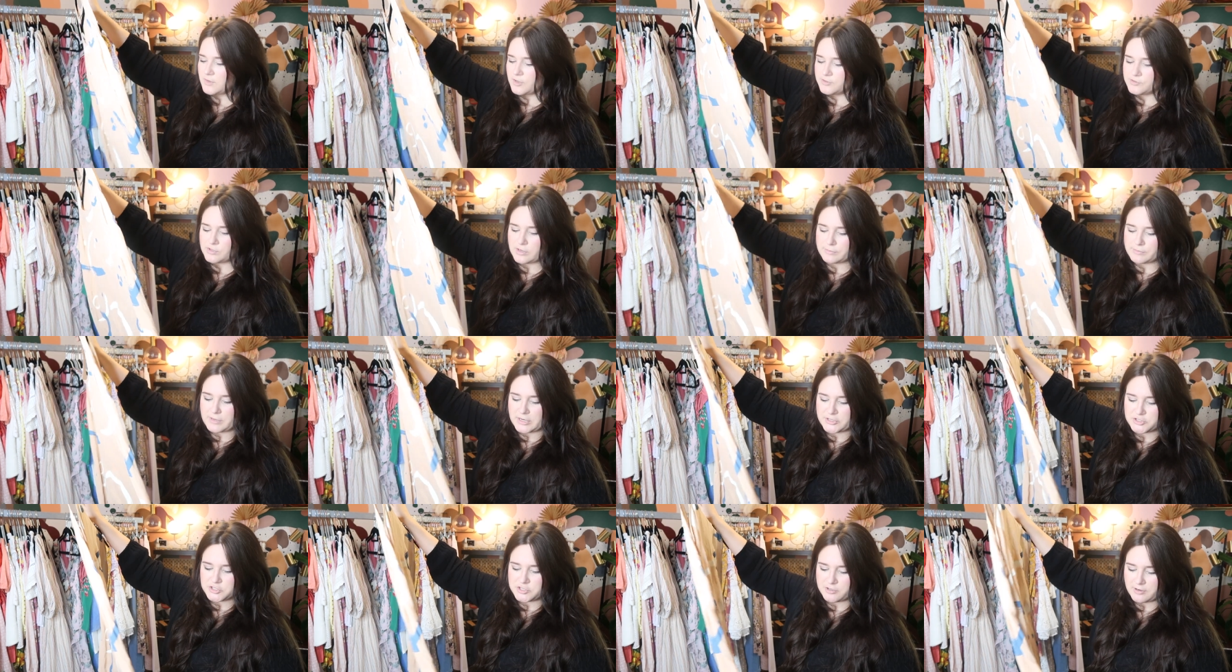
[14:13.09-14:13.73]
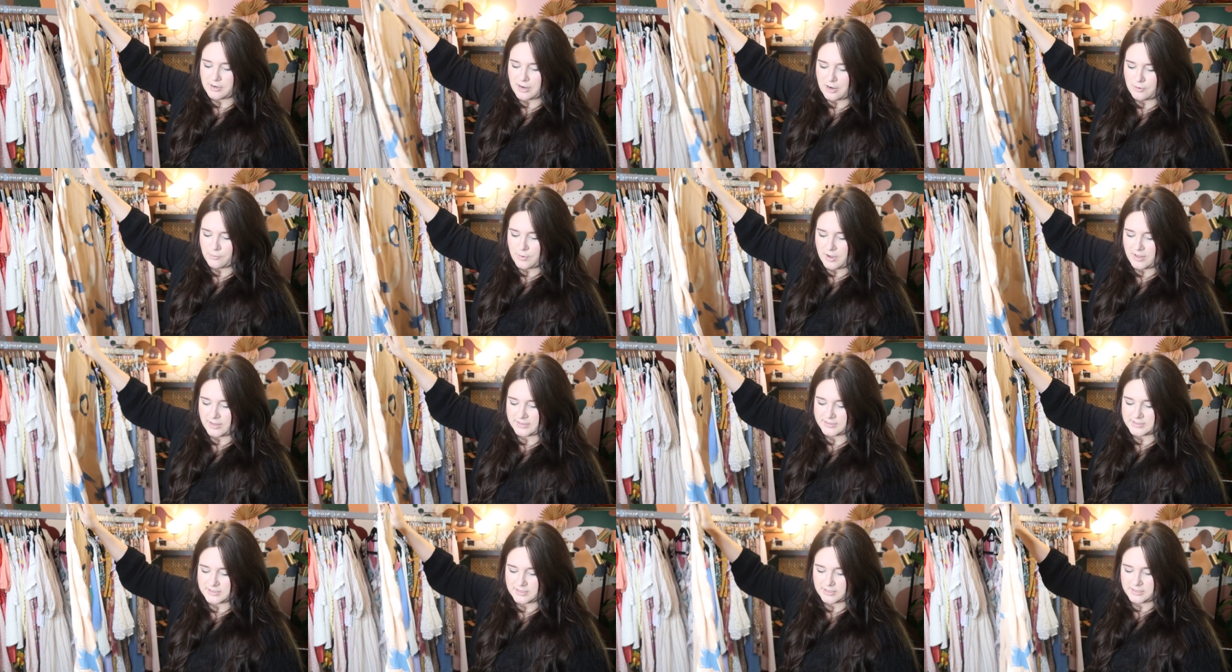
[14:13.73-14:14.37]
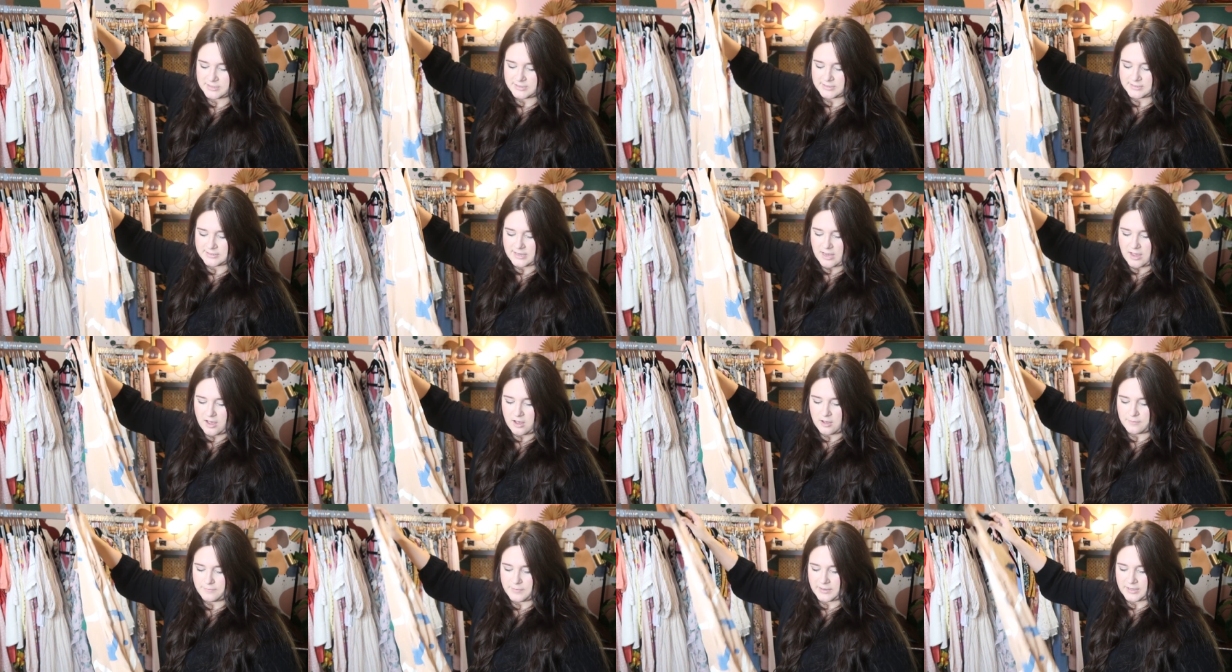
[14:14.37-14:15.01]
So I'm not sure how well it's gonna
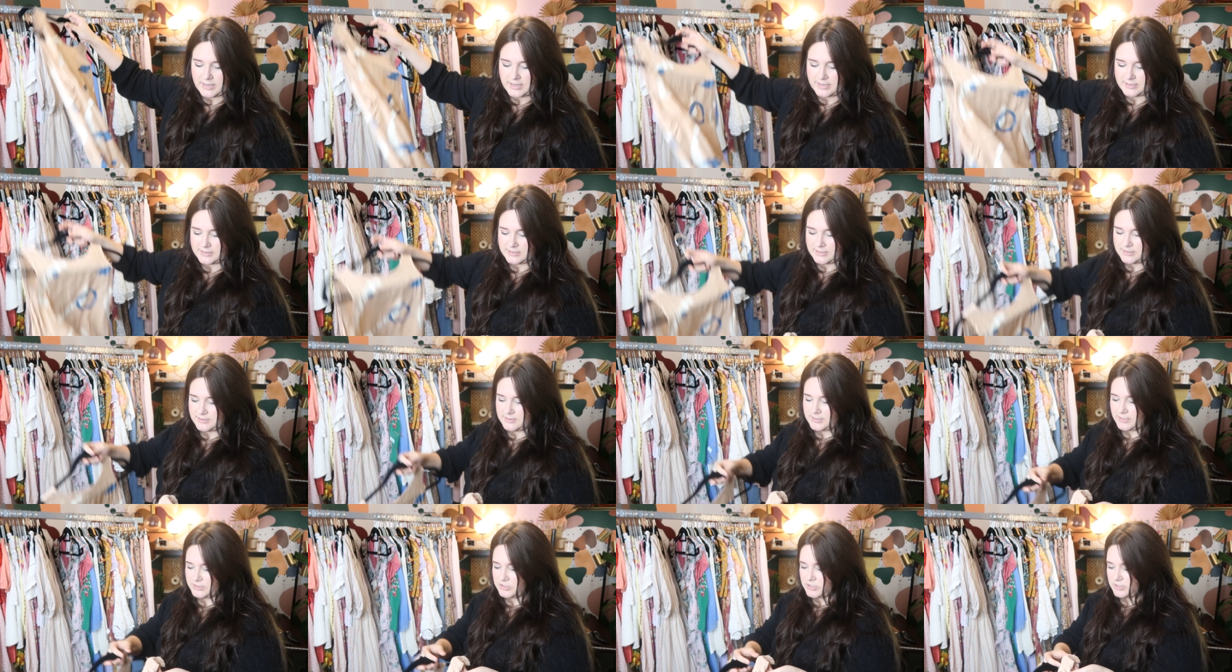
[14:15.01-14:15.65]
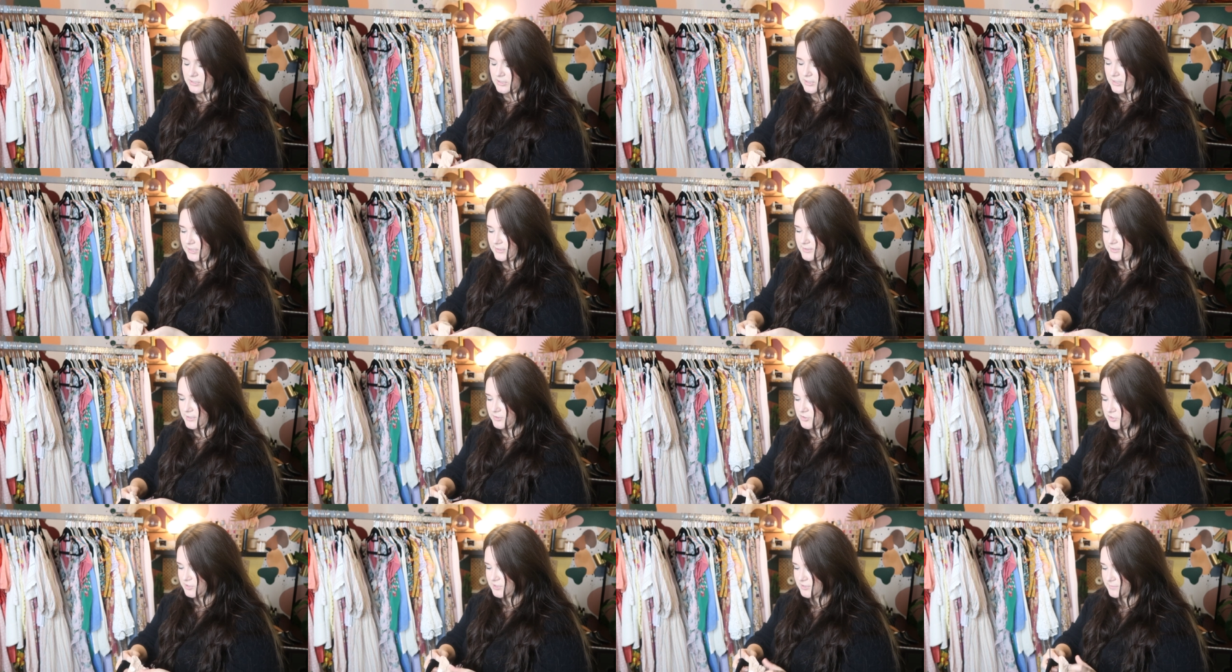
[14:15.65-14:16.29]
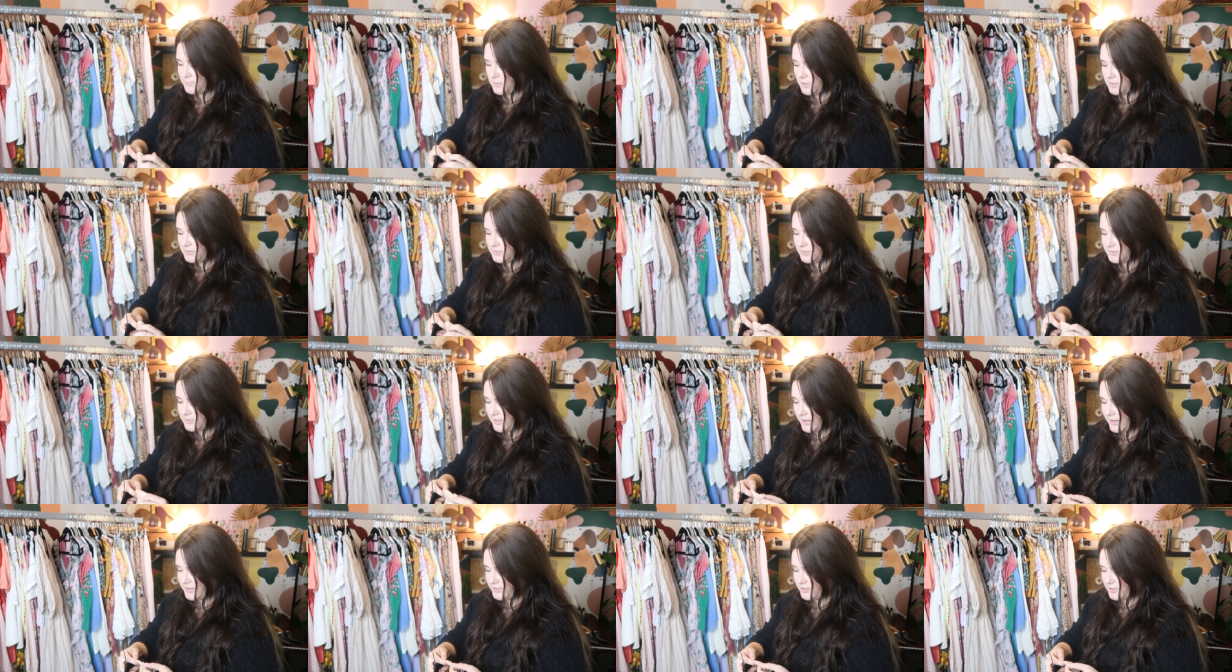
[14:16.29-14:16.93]
sell because it's such an it's such a small
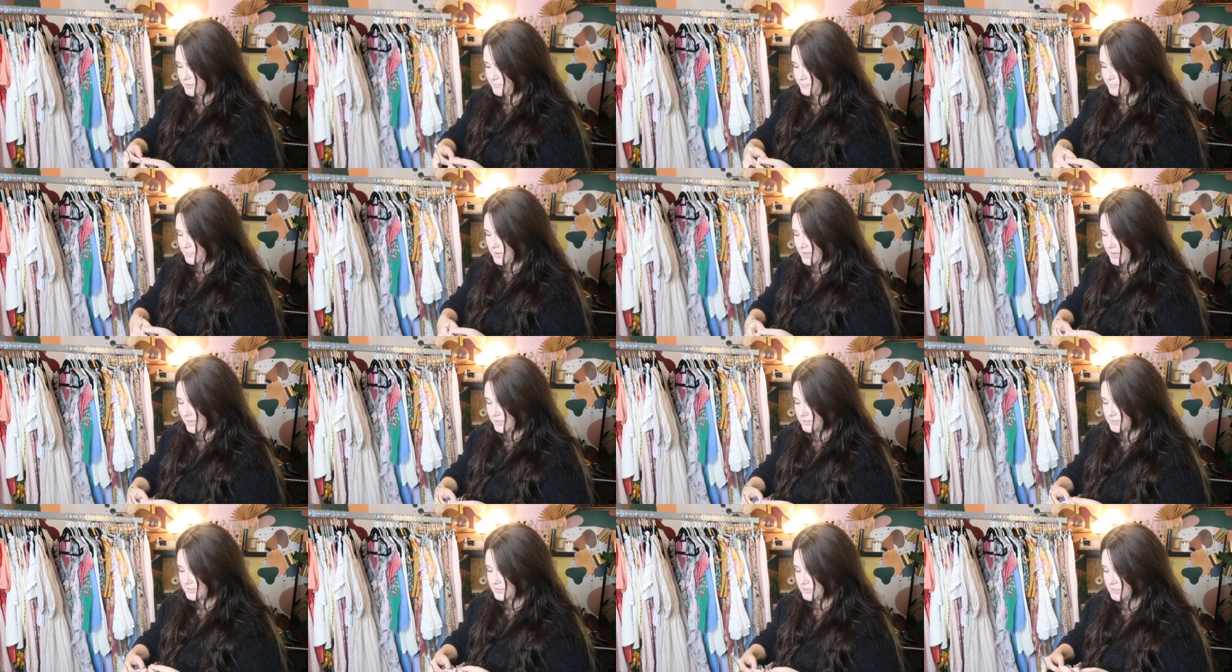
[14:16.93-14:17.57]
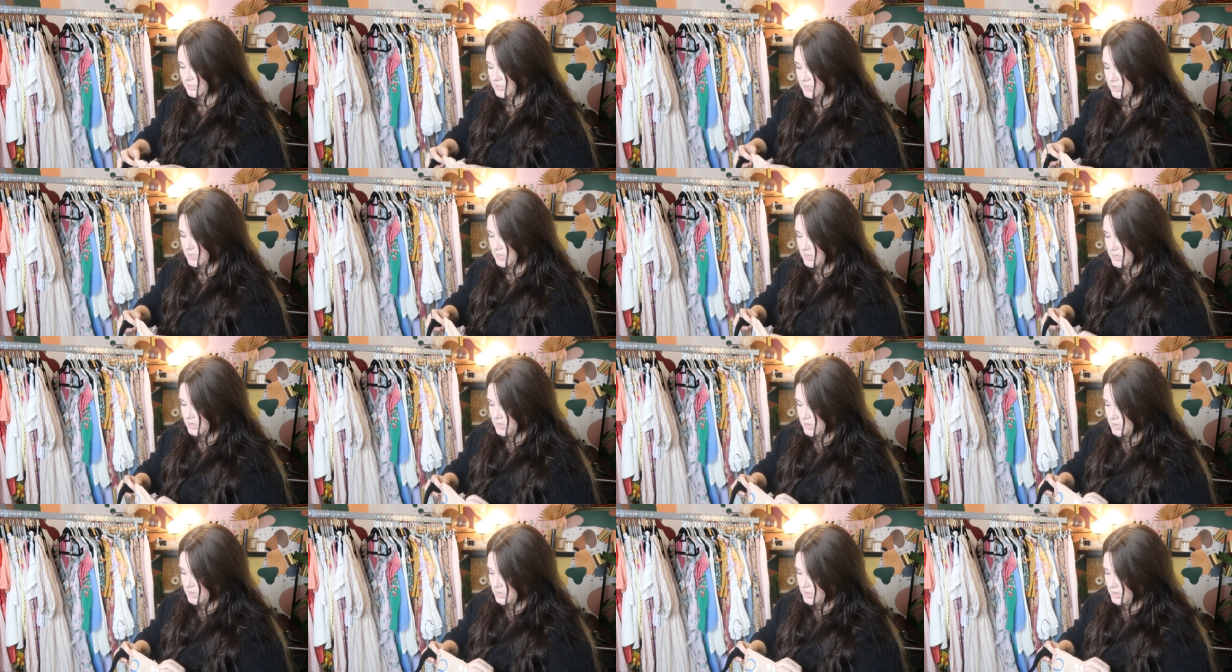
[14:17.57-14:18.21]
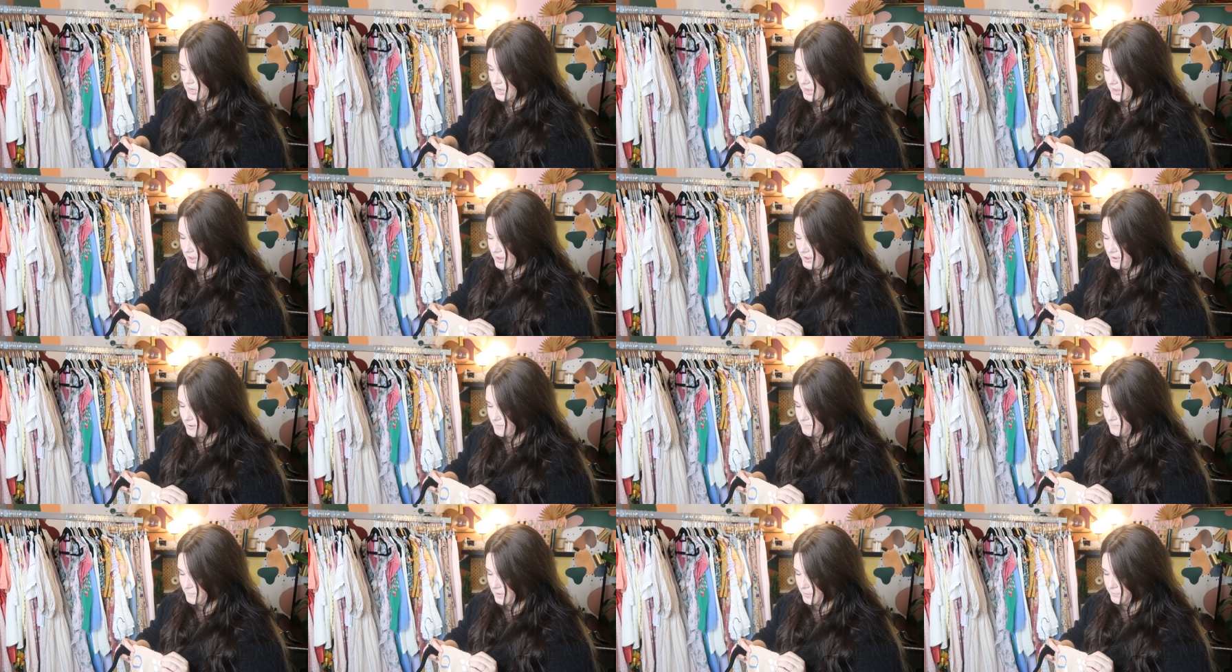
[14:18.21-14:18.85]
designer, but
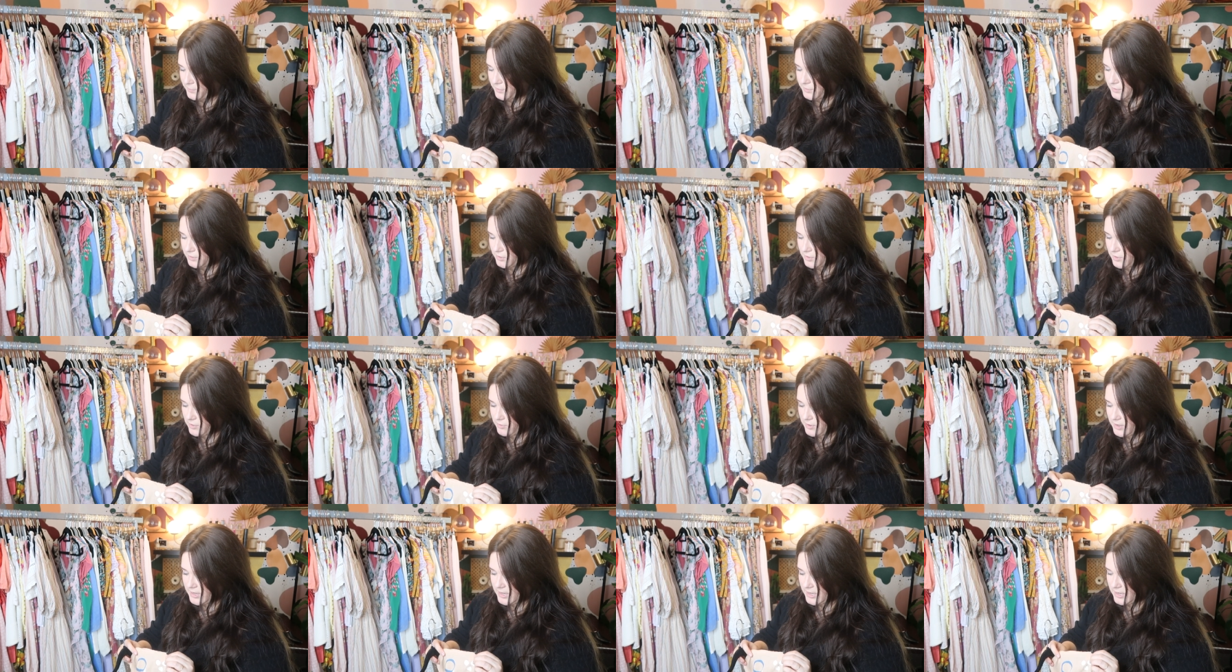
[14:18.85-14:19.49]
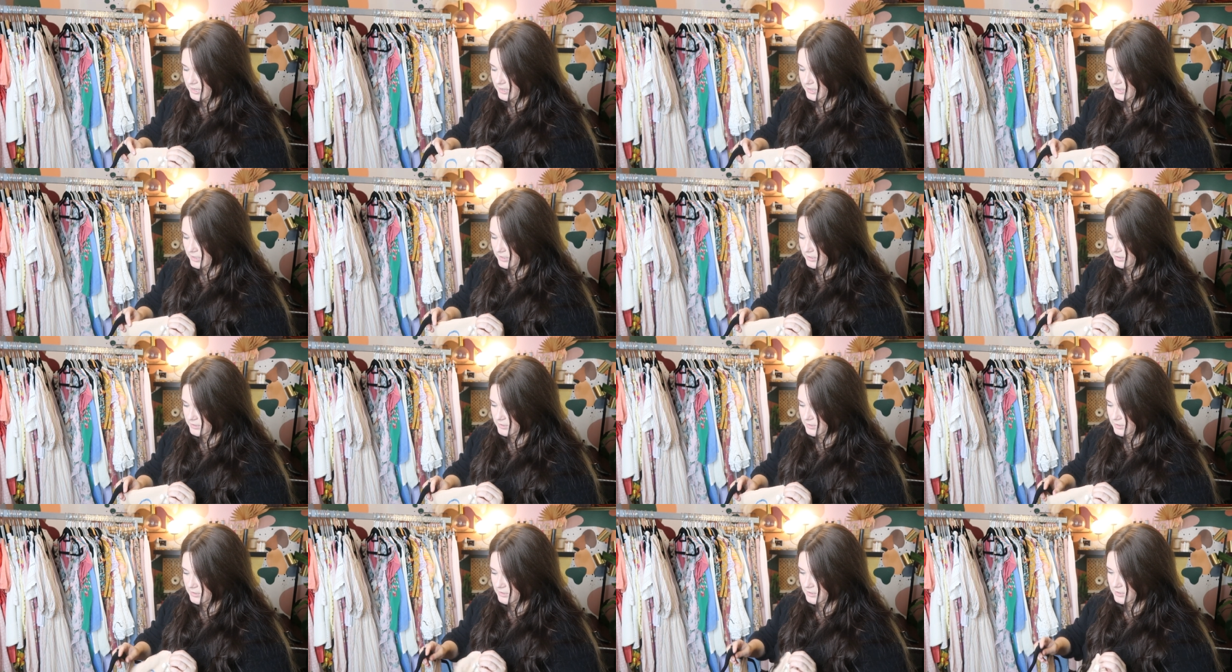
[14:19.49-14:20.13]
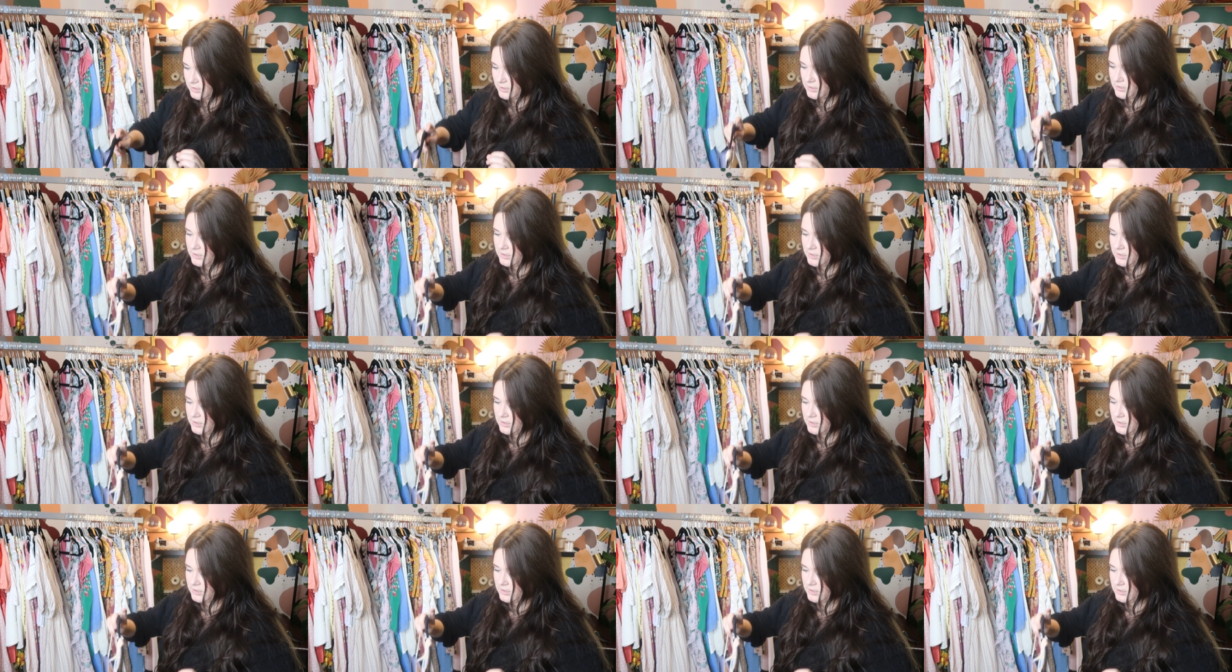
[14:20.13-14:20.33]
um, I'm gonna go ahead